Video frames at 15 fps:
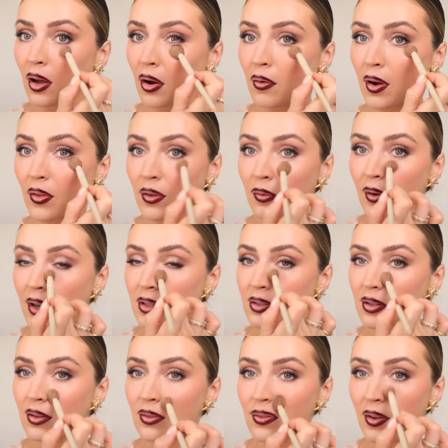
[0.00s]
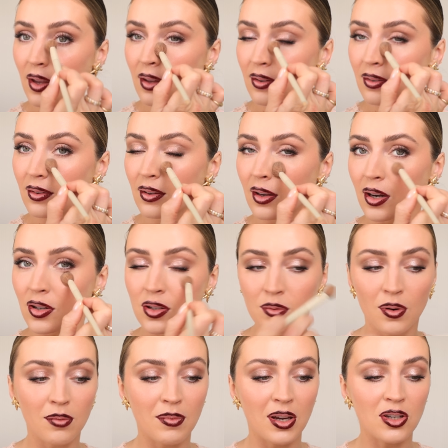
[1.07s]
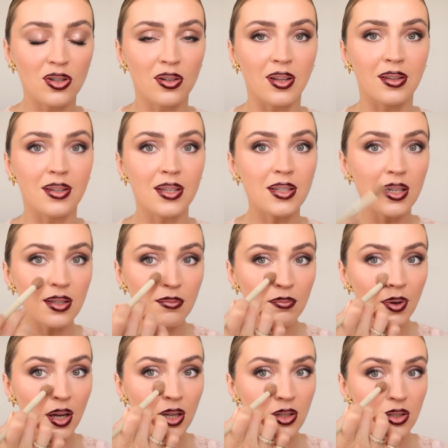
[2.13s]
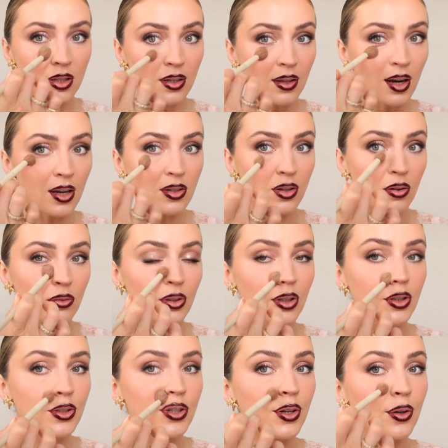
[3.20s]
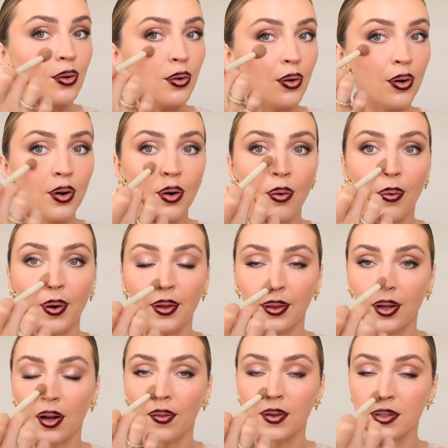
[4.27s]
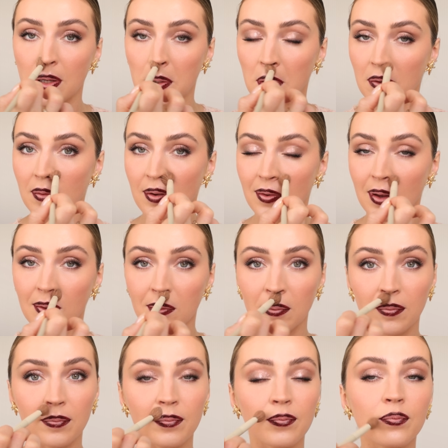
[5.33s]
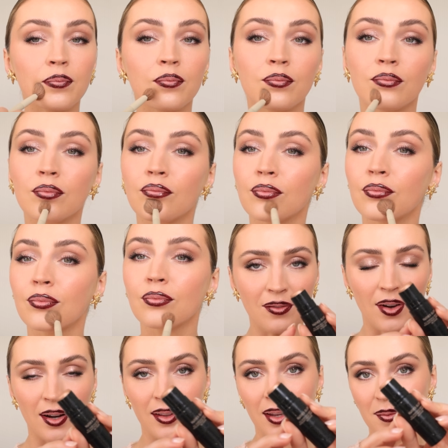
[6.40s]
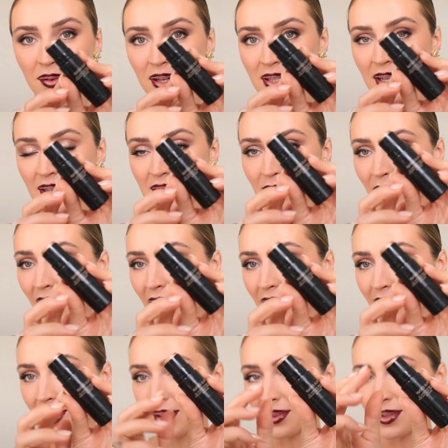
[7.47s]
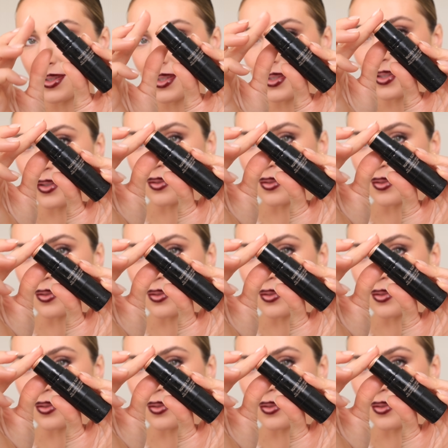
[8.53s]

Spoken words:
around the rest of the face. And I just wanna make sure that this doesn't budge and that I don't look too oily on the center of my face. And finally, I'm gonna take some highlight. This is the